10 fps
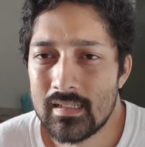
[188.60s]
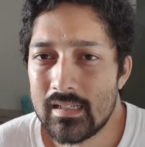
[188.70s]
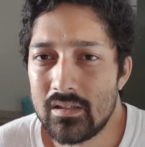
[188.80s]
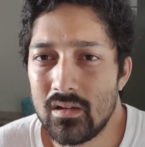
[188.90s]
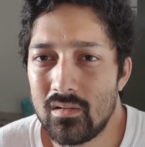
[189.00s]

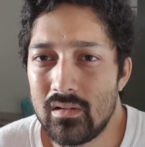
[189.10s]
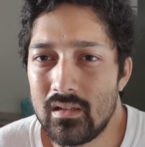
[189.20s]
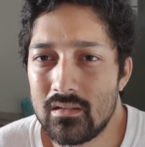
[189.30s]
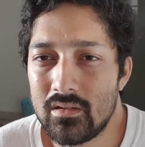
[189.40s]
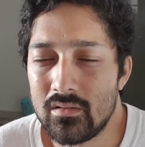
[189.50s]
you don't
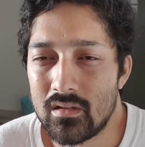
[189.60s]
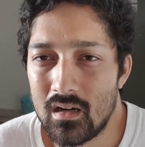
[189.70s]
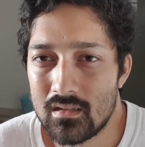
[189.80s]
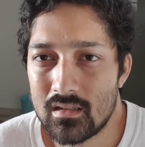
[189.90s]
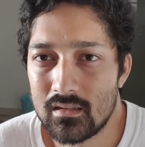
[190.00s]
need to
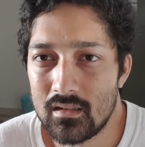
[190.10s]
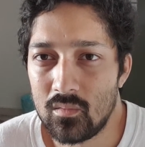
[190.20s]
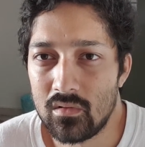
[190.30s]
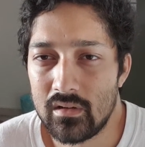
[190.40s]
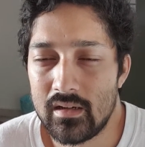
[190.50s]
constantly
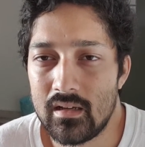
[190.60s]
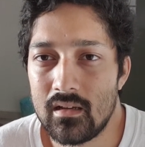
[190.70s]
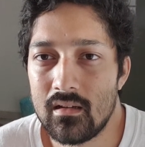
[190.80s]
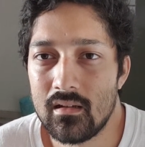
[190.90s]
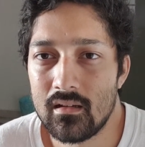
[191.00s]
worry
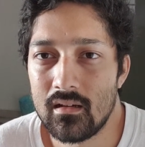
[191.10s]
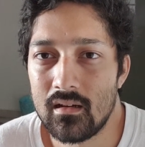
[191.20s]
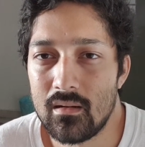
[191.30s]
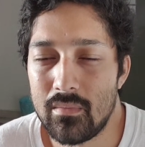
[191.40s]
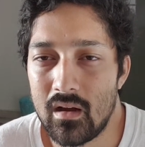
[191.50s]

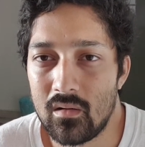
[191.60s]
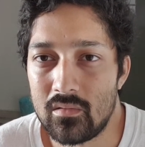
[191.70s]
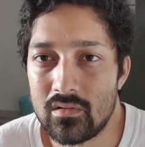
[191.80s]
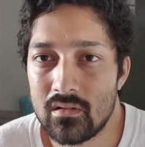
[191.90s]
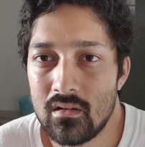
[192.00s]

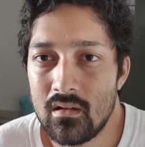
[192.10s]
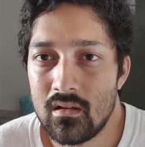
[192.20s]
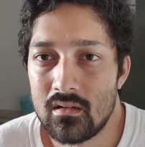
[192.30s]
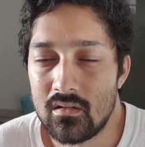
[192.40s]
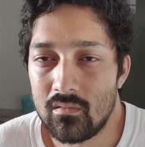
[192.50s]
about
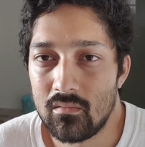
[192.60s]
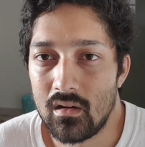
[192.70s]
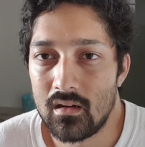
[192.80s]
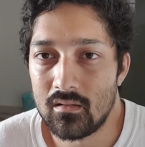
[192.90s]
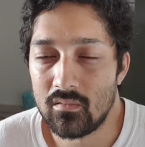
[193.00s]

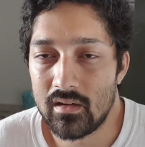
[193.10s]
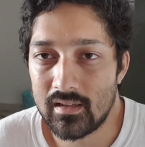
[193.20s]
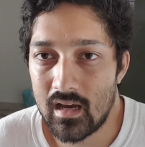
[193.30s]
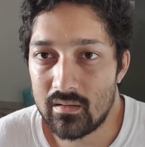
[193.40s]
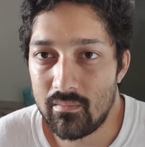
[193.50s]
running
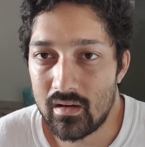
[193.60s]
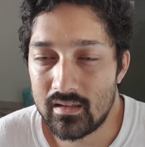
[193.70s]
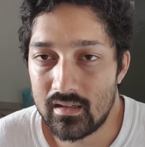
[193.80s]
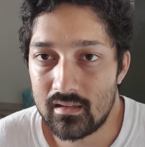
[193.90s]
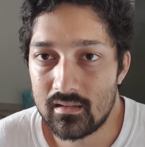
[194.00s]
out of
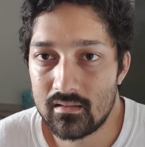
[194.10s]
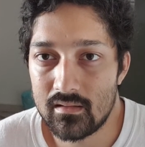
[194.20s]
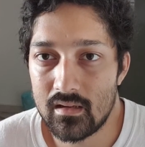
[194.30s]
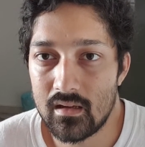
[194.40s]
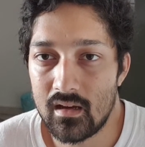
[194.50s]
money.
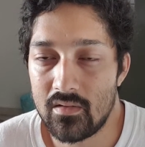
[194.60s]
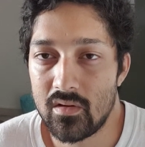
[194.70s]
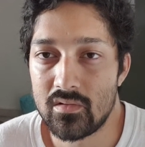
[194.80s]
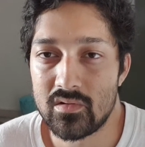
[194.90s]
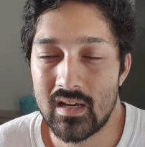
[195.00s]

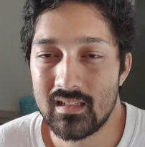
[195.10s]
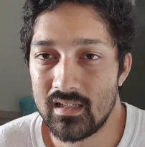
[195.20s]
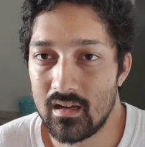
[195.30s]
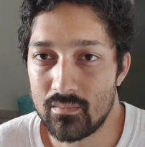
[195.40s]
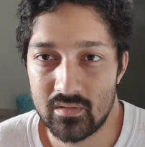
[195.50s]
There's
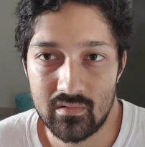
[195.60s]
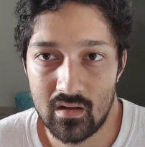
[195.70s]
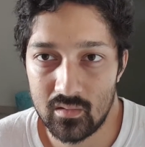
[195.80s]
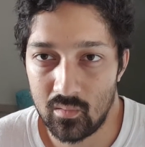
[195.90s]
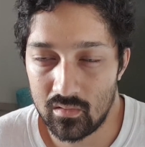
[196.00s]
ATMs
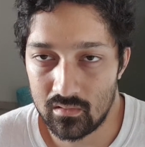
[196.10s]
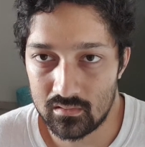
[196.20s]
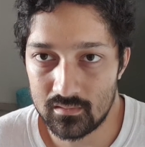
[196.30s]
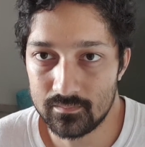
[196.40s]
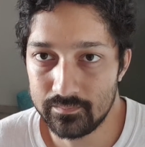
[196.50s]
around the
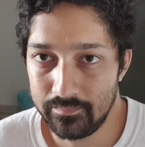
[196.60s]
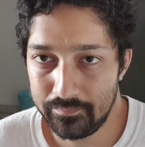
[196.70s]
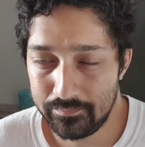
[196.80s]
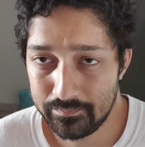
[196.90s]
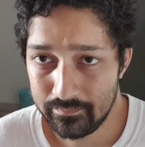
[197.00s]
world,
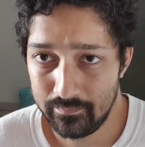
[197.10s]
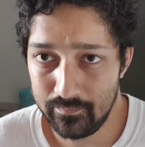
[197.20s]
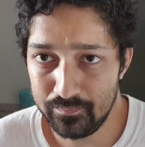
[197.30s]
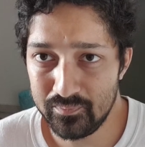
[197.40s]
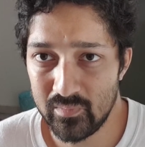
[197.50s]

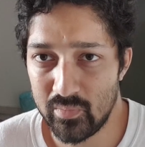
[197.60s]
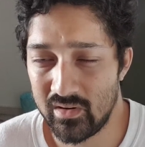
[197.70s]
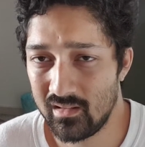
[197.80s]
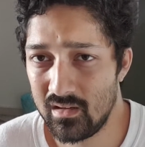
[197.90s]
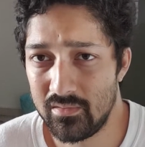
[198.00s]

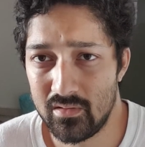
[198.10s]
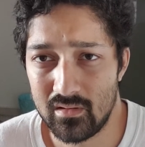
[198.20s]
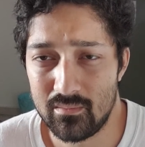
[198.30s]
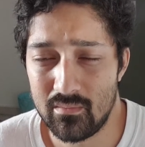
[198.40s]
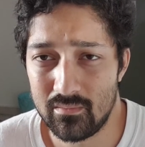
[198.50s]
particularly if you're
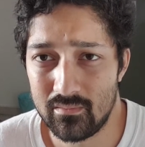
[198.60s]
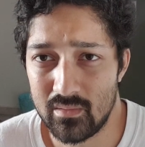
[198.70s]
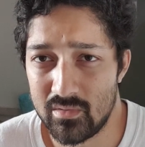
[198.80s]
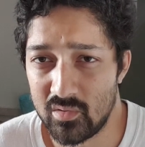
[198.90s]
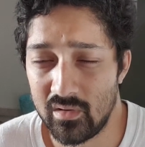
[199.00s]
in the
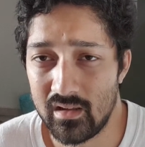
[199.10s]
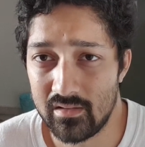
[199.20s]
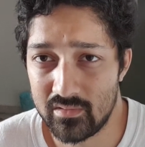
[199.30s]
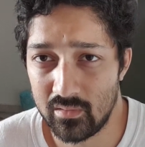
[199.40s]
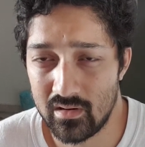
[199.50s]
majority
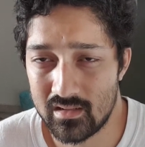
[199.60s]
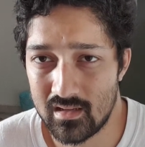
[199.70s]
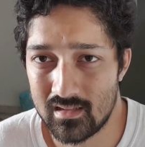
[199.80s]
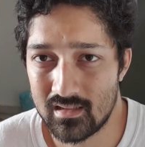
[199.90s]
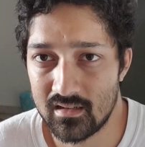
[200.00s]
of tourist
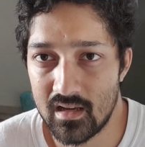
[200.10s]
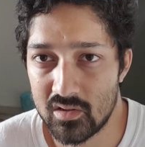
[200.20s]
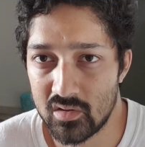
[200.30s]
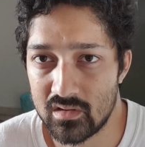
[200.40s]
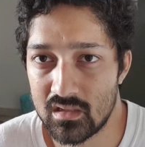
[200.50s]

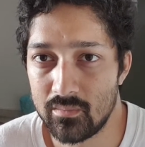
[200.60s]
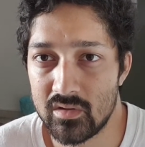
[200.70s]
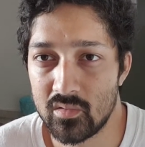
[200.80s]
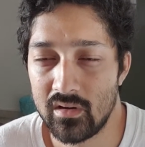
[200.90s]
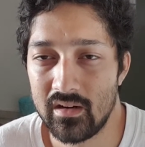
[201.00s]
destinations, the
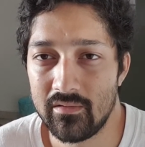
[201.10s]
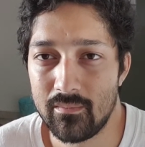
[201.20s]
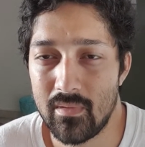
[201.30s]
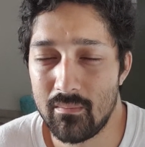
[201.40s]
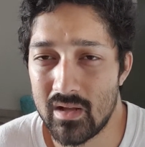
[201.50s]
majority of
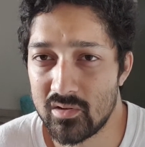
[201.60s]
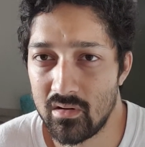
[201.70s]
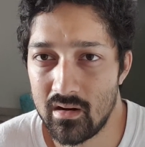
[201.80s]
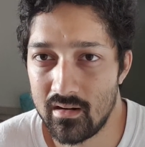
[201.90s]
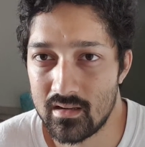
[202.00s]
metro
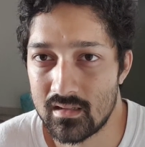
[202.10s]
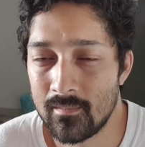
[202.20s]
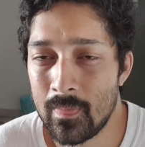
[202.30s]
areas.